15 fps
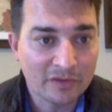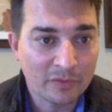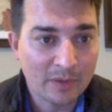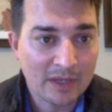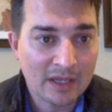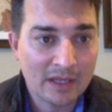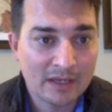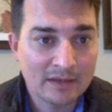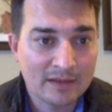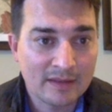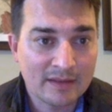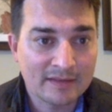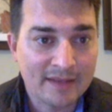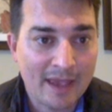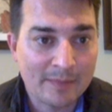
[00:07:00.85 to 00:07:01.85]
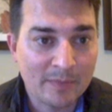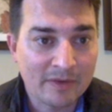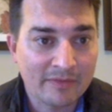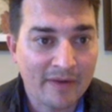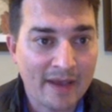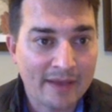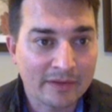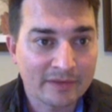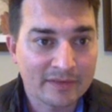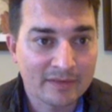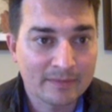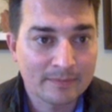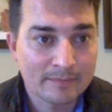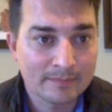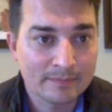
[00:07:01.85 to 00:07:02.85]
so I can get into these admin files
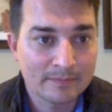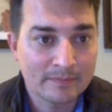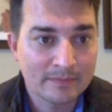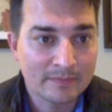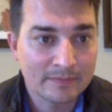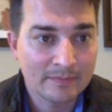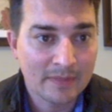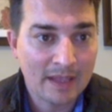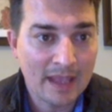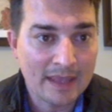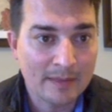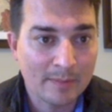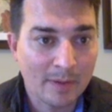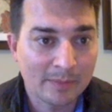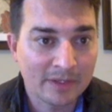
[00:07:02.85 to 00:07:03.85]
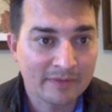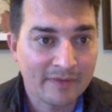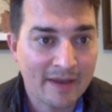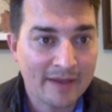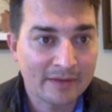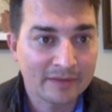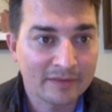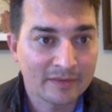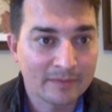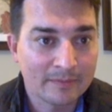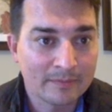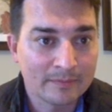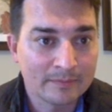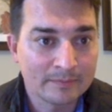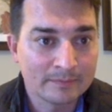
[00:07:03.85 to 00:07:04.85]
and the public files.
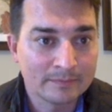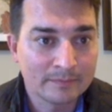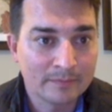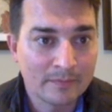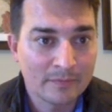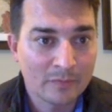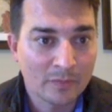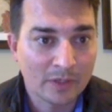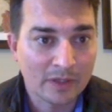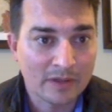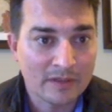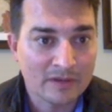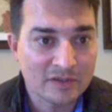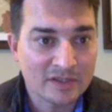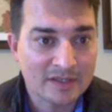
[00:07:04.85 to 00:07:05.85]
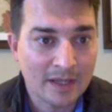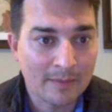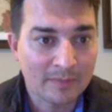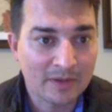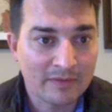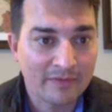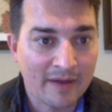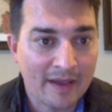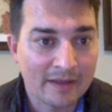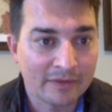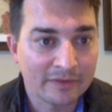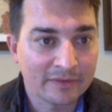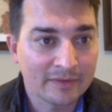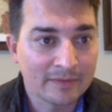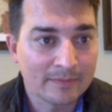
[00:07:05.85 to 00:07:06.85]
Really, they're just empty
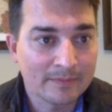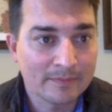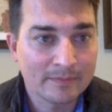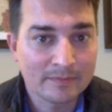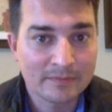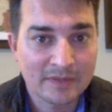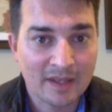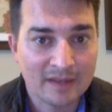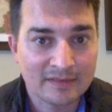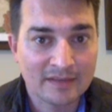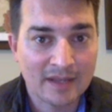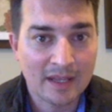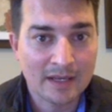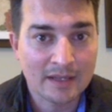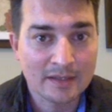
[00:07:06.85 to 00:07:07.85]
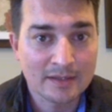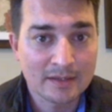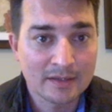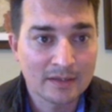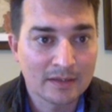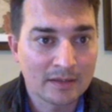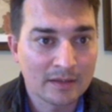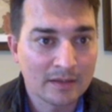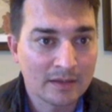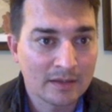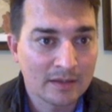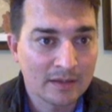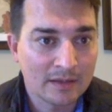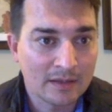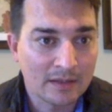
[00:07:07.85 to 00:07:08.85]
files, test data.
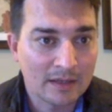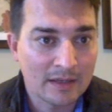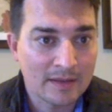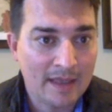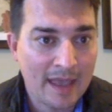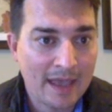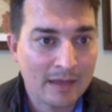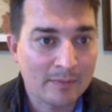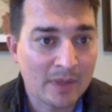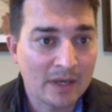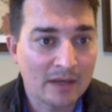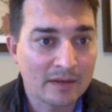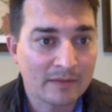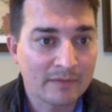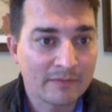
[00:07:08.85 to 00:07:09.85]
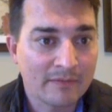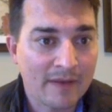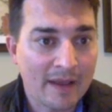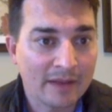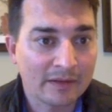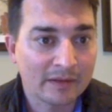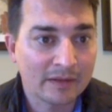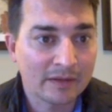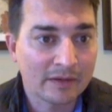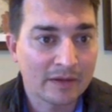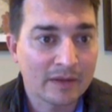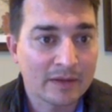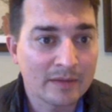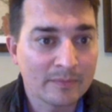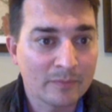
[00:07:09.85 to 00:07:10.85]
And in the admin file
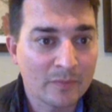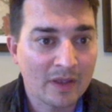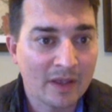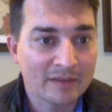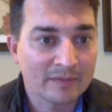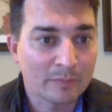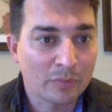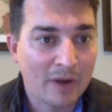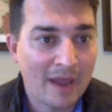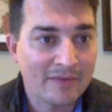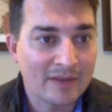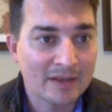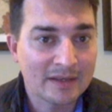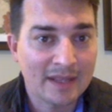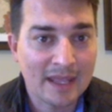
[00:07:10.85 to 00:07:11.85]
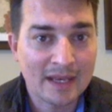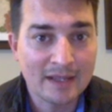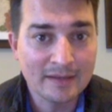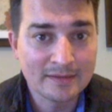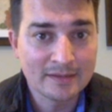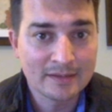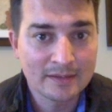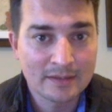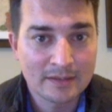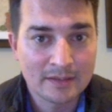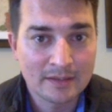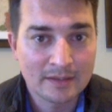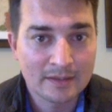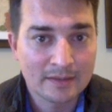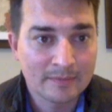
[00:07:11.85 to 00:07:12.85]
area, we got some private data.
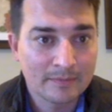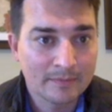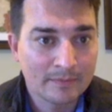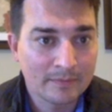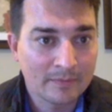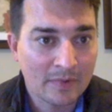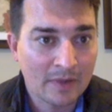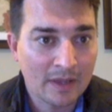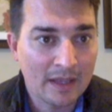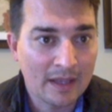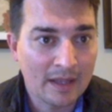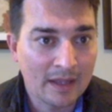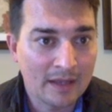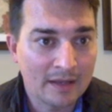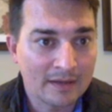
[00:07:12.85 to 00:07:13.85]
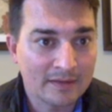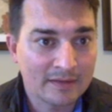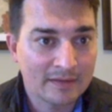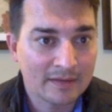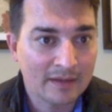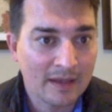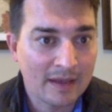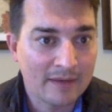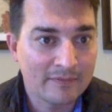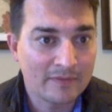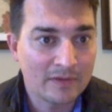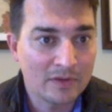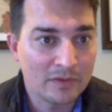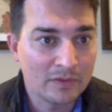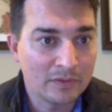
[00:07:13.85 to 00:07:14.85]
And I've
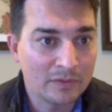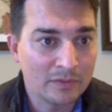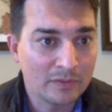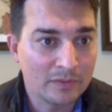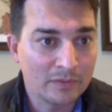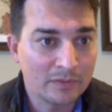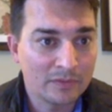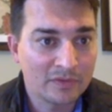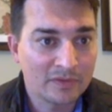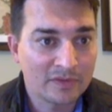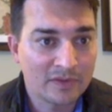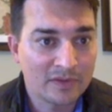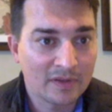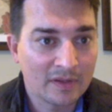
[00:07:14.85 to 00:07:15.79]
used